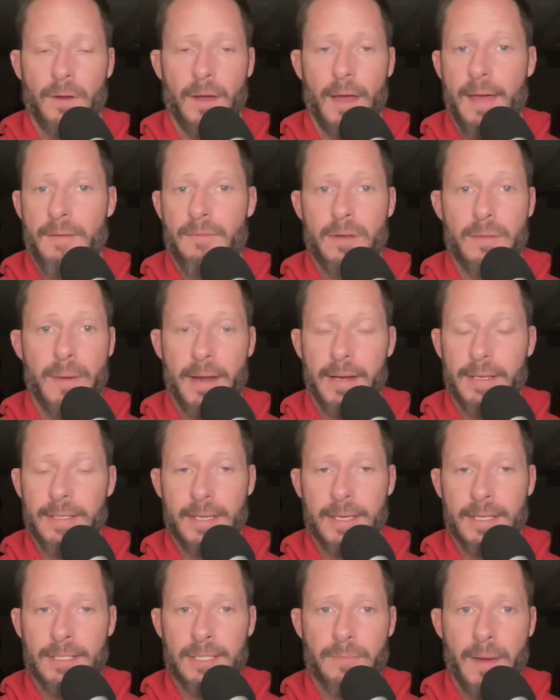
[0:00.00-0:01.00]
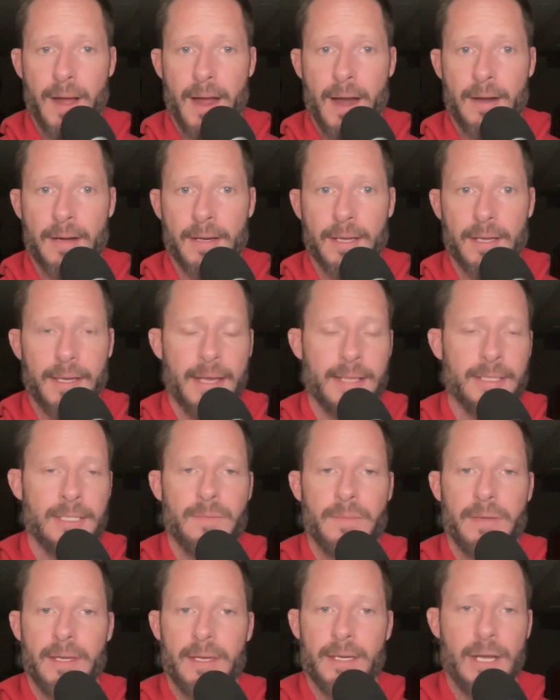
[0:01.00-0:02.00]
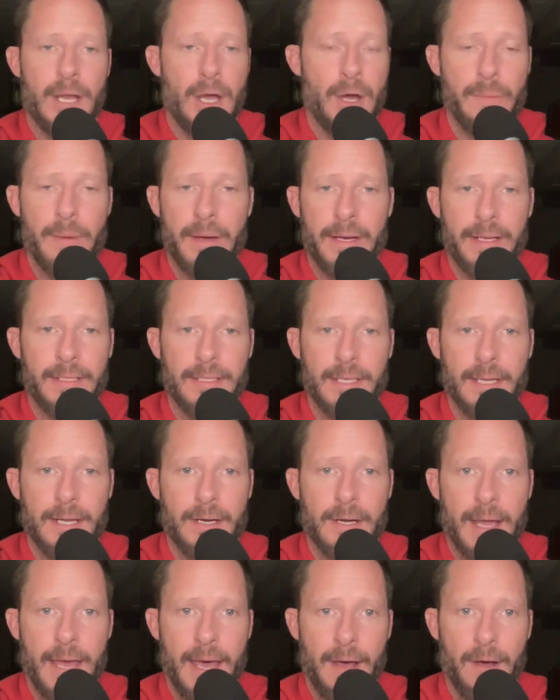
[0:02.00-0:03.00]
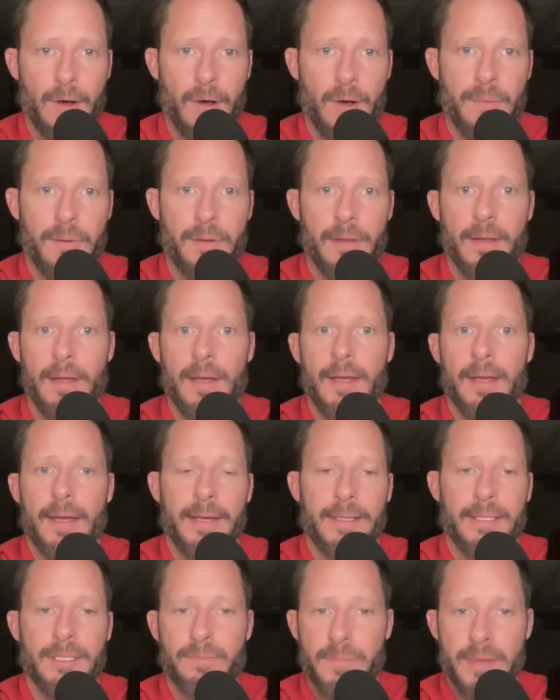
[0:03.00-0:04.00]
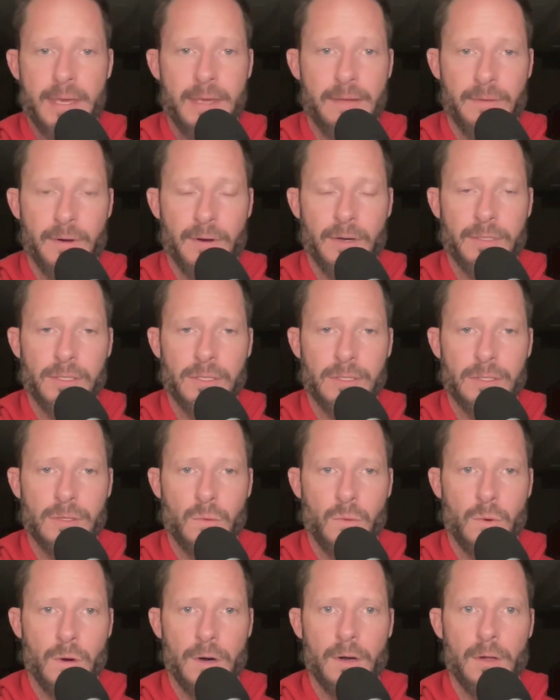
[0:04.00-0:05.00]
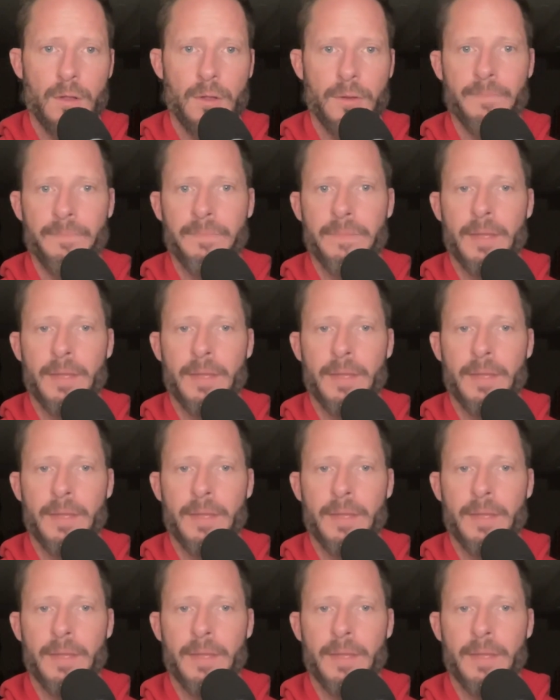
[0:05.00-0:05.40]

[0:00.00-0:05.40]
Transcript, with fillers: everybody's conspiring against me. Nobody's here to help it's me versus the world